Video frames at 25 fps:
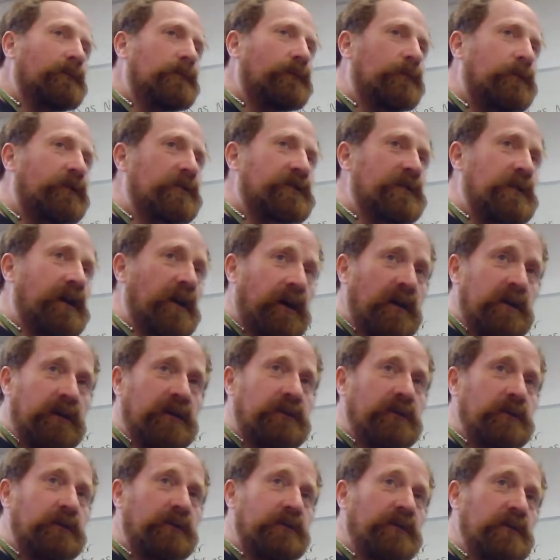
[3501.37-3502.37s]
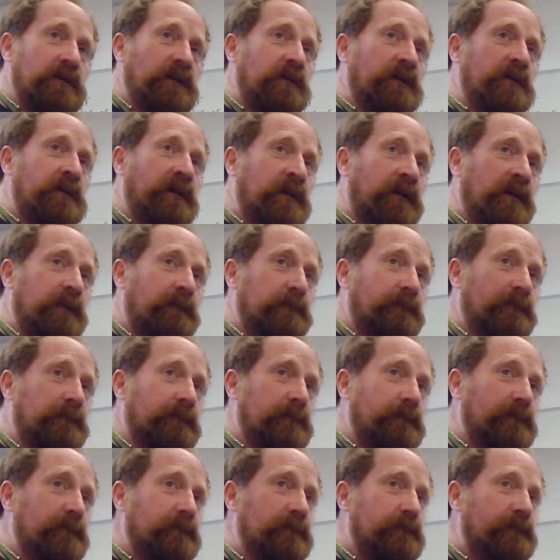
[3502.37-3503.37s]
what's that going to do to the
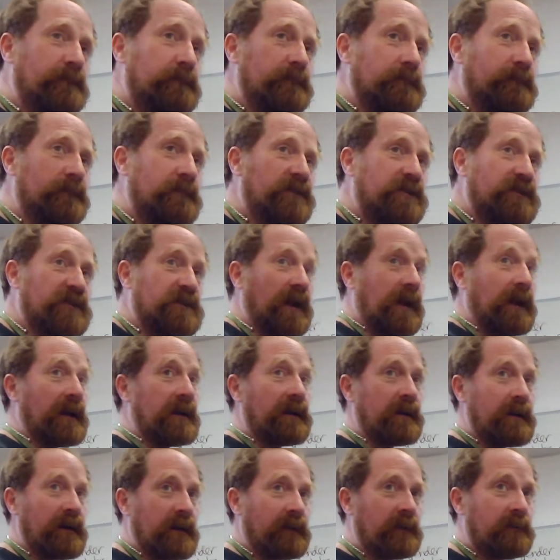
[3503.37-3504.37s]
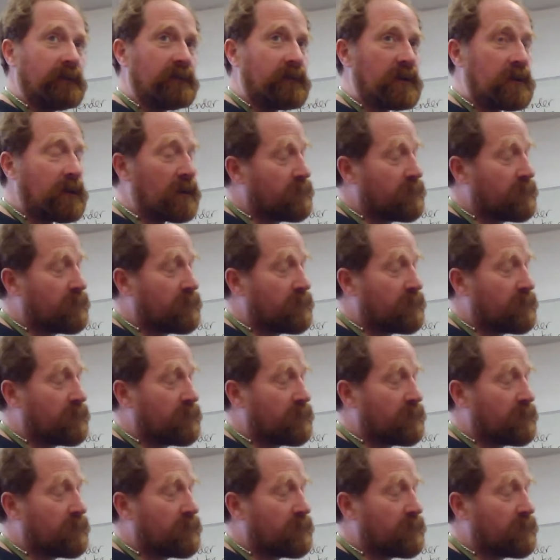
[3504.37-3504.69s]
standing of the